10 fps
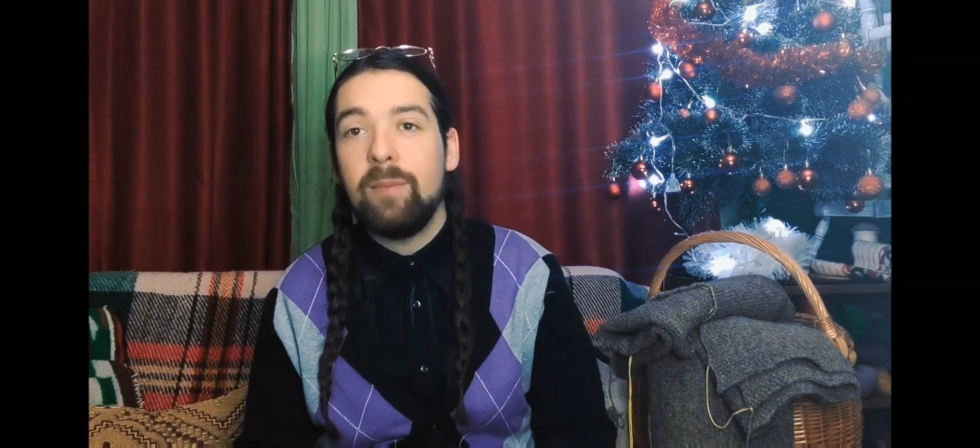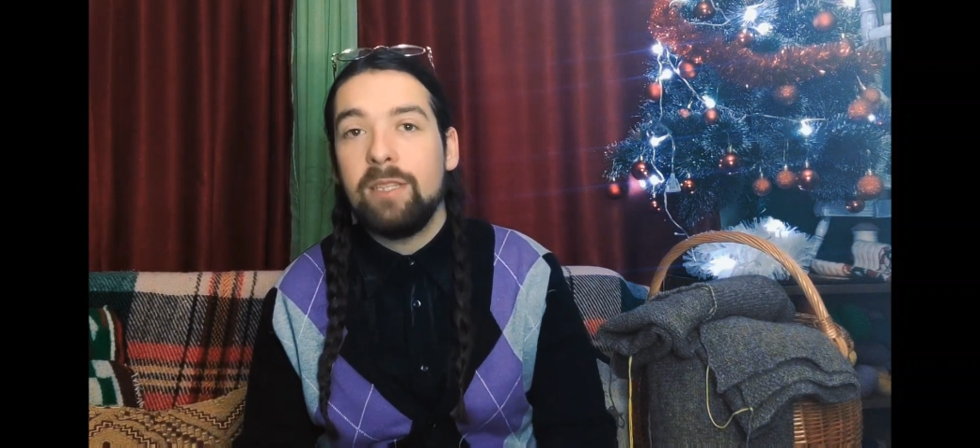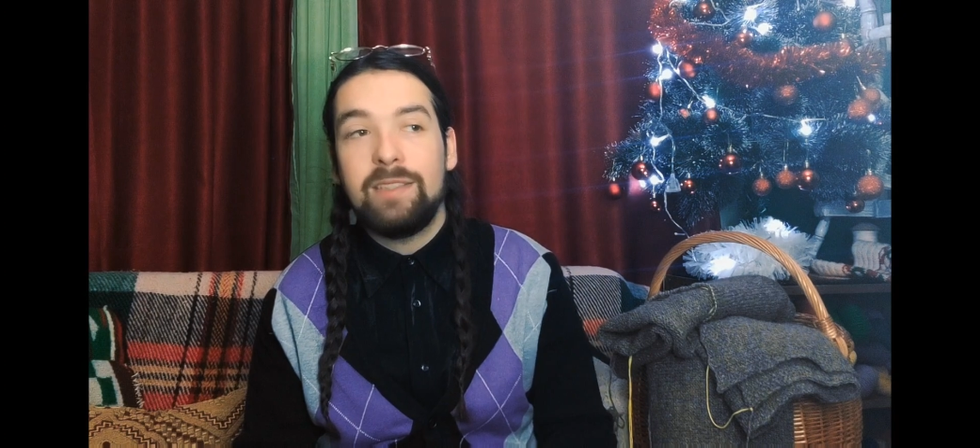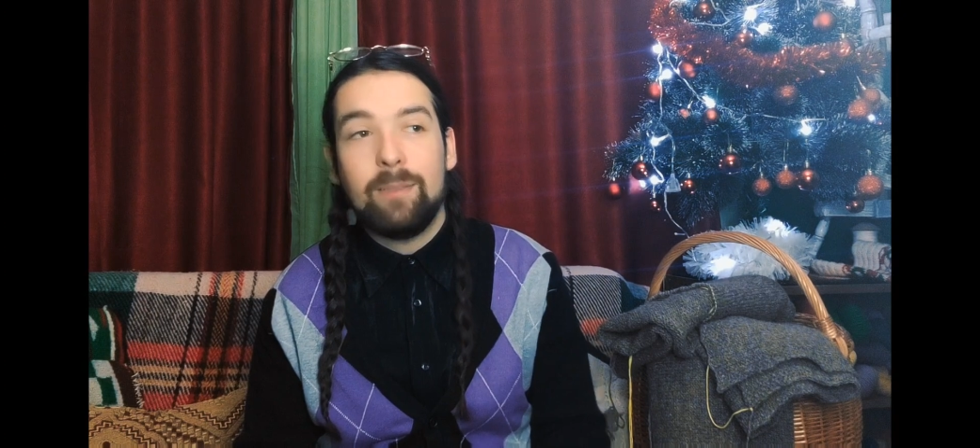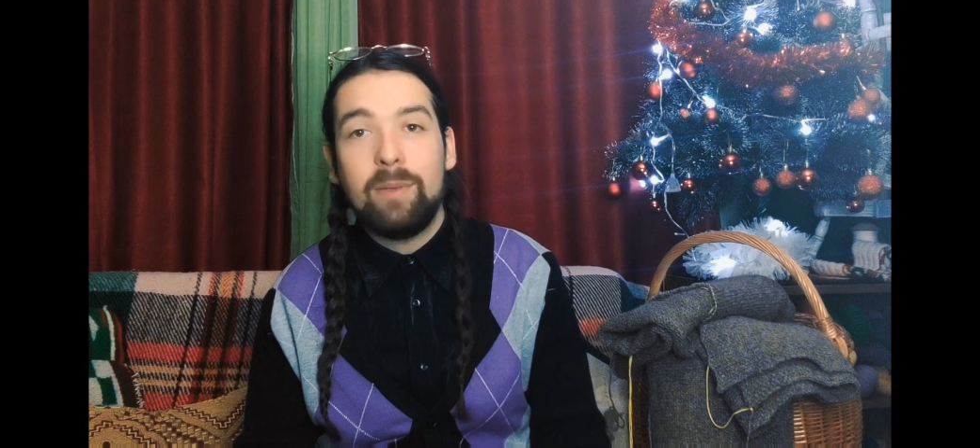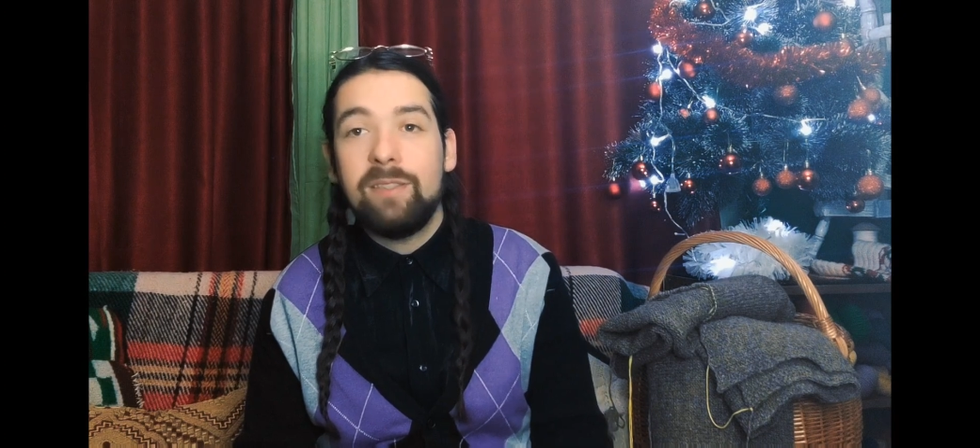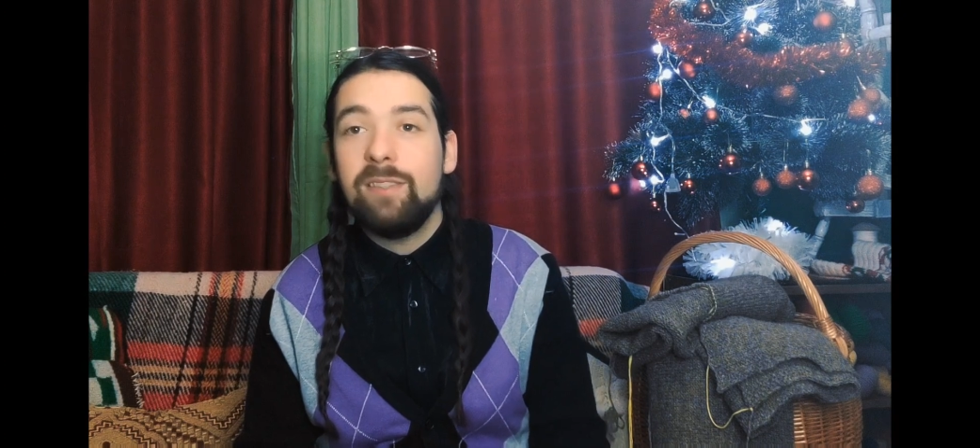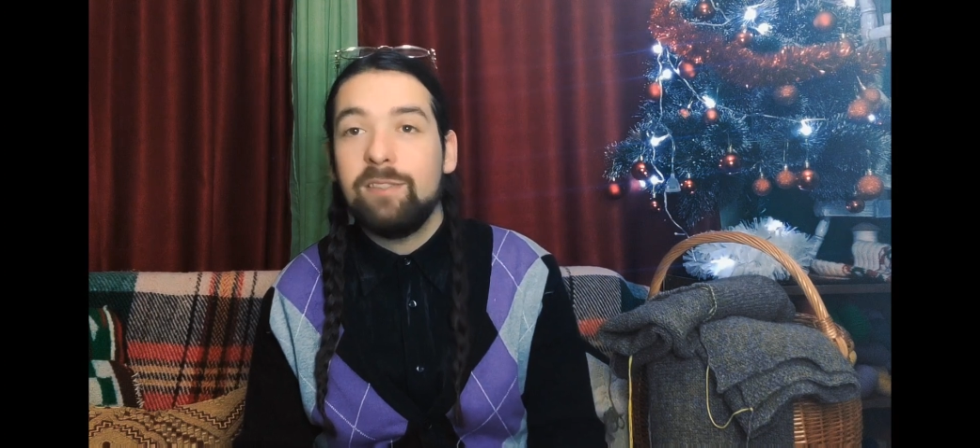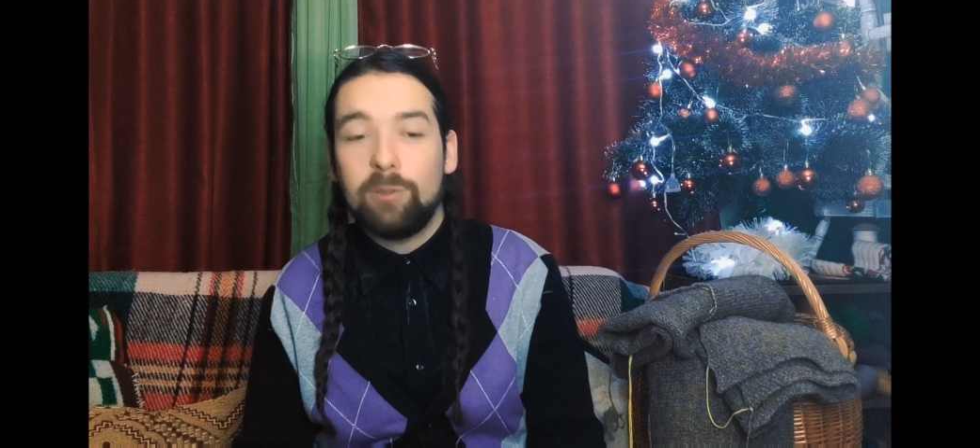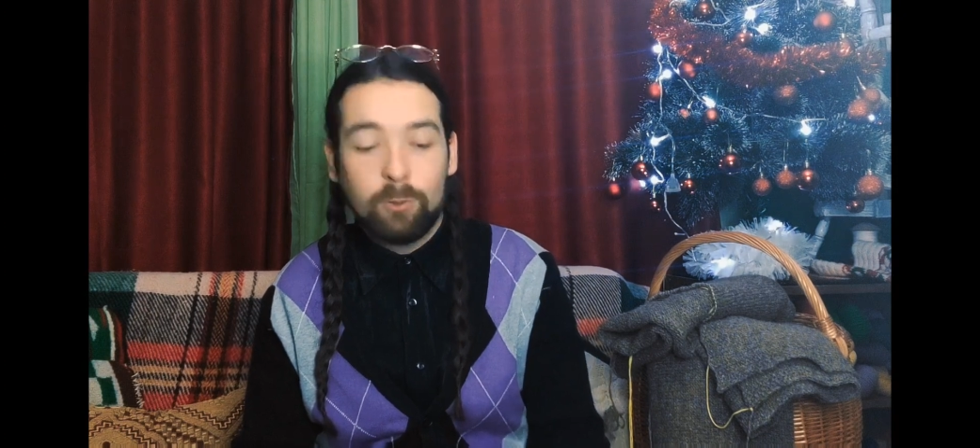I mean, it's a
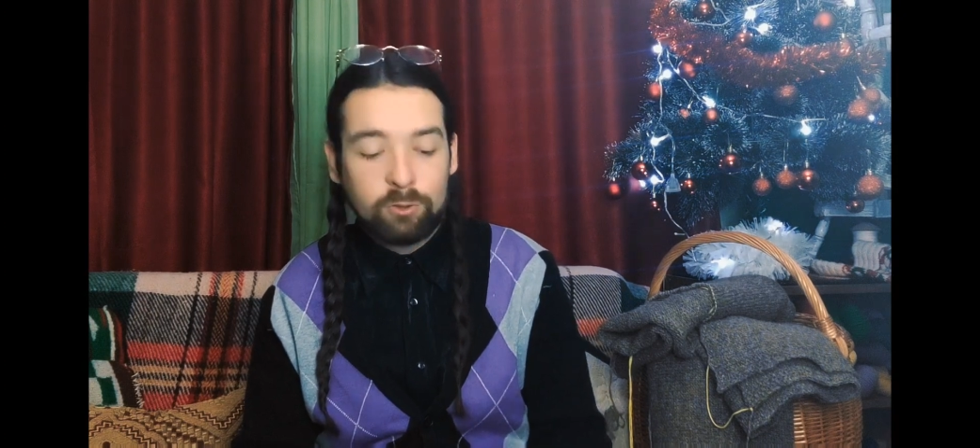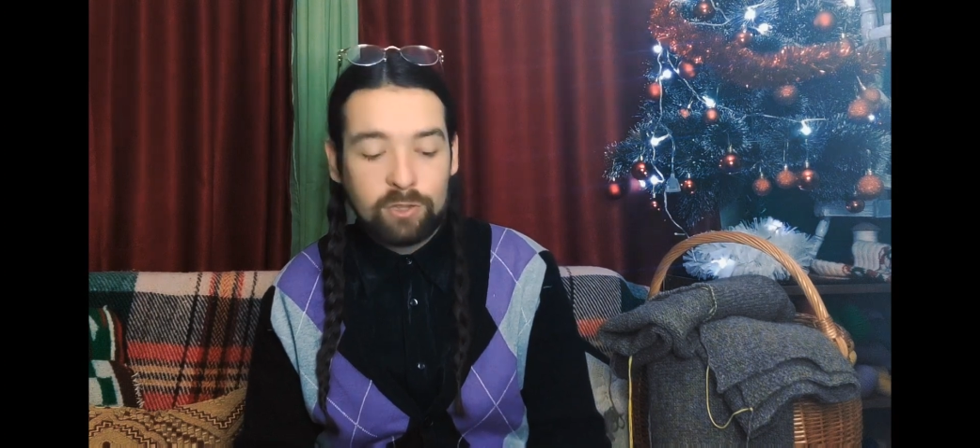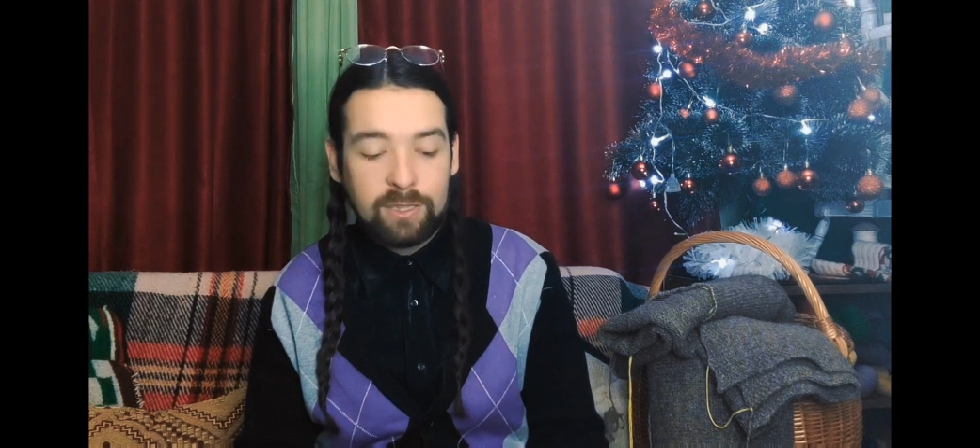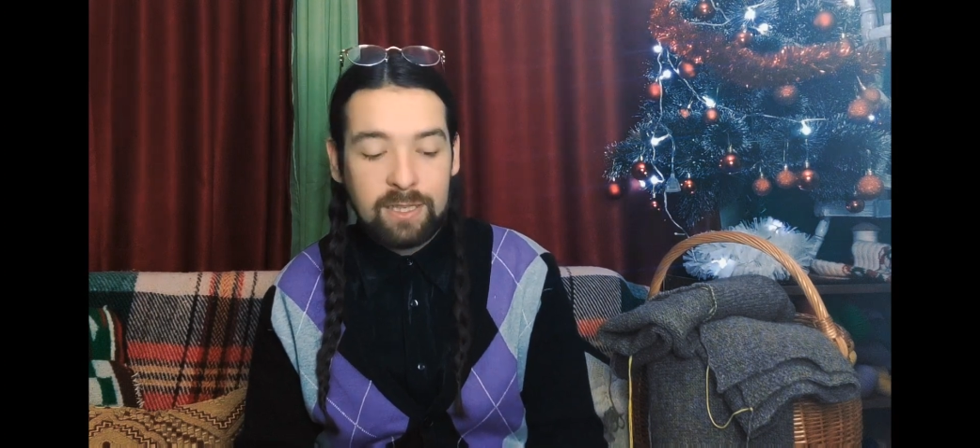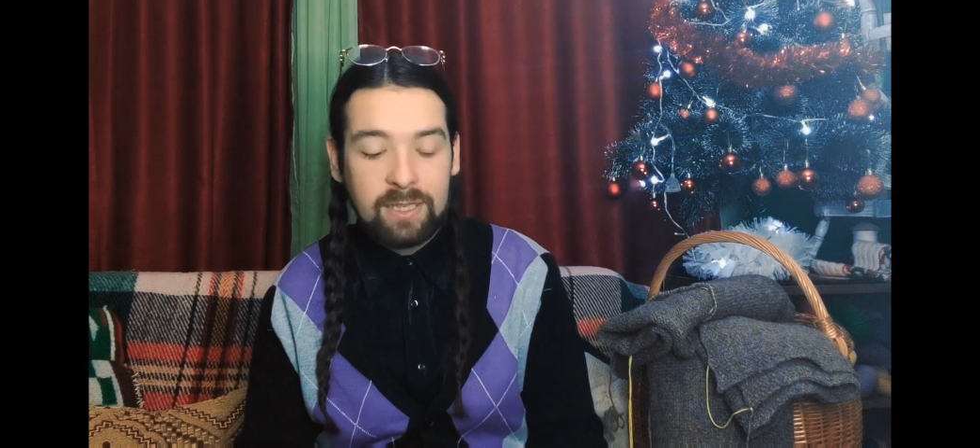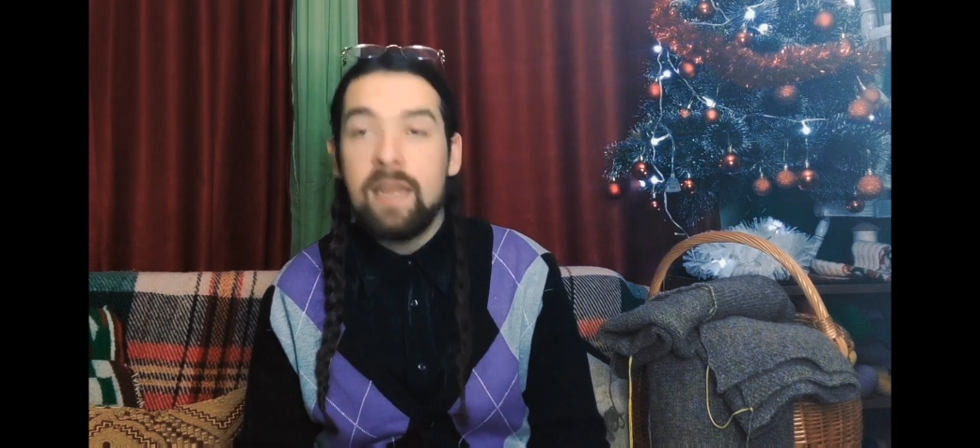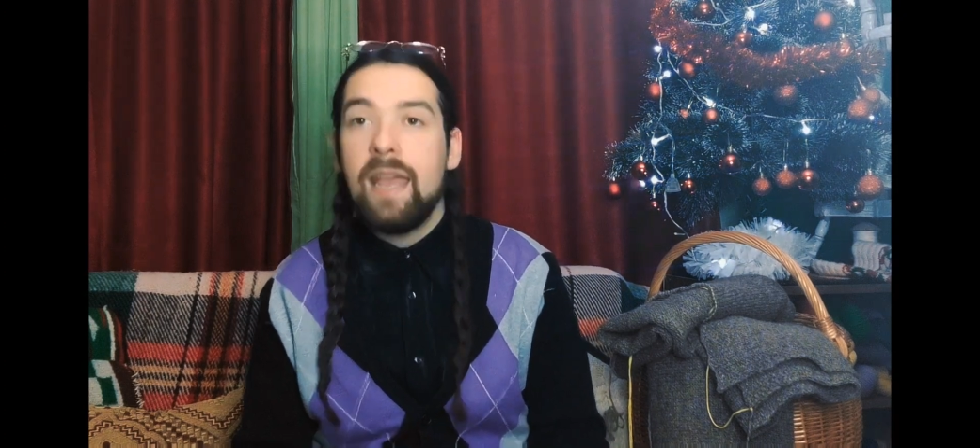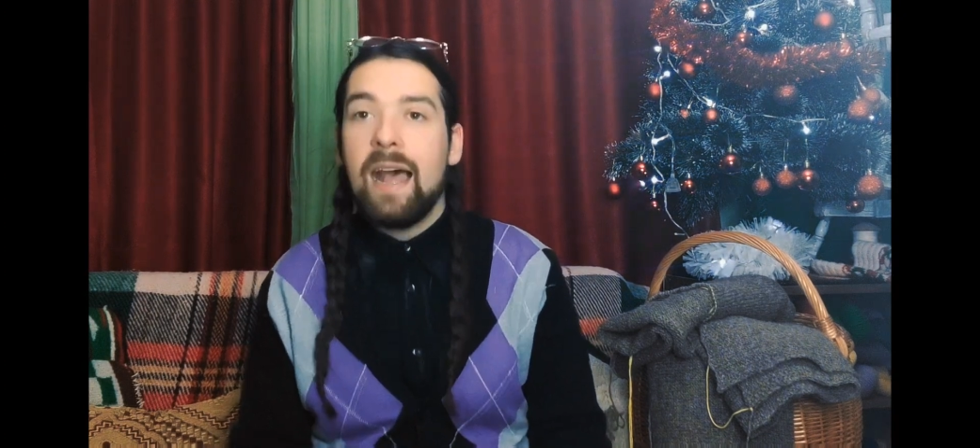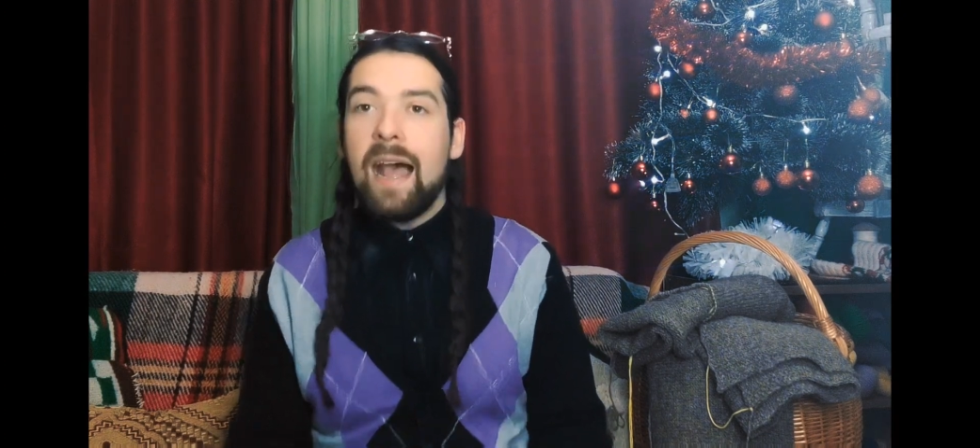pity, it's gorgeous yarn.